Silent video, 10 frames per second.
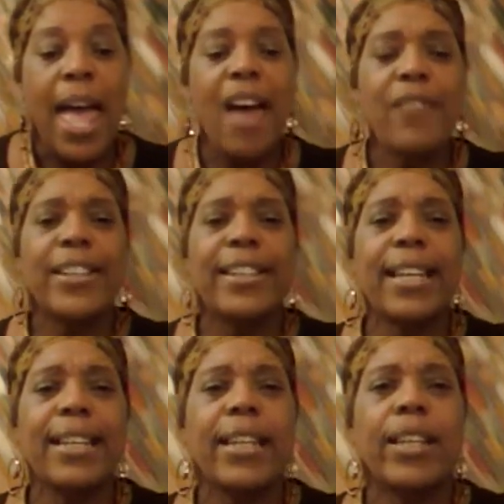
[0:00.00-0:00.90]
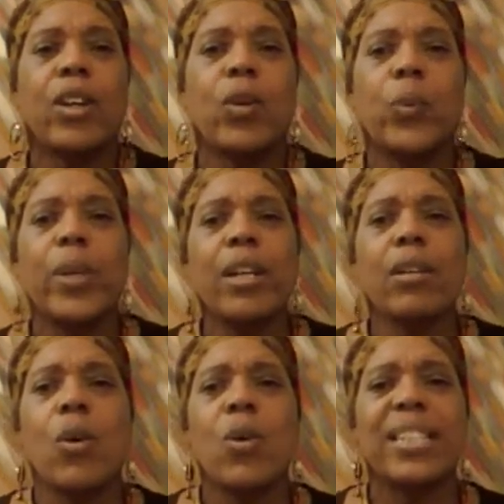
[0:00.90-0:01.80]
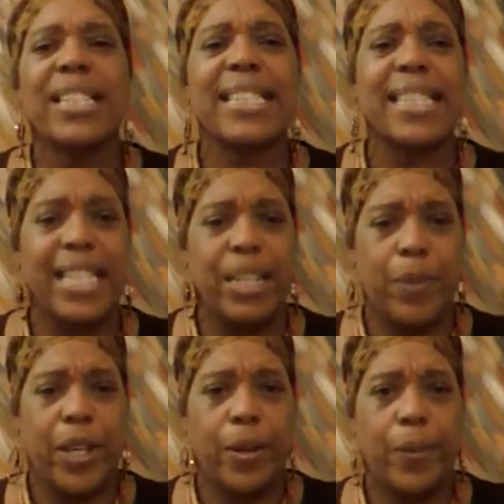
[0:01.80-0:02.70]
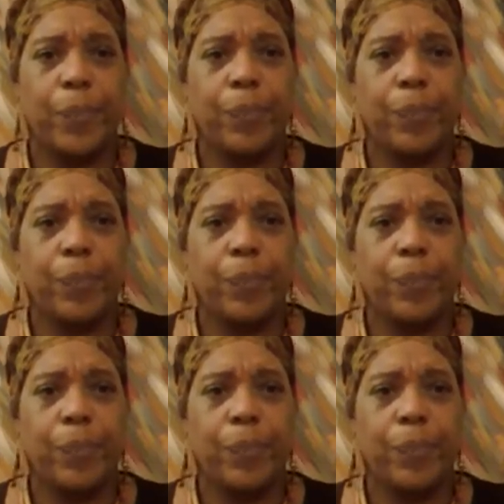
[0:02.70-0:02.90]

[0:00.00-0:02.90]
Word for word: Evidently, we are going to sleep here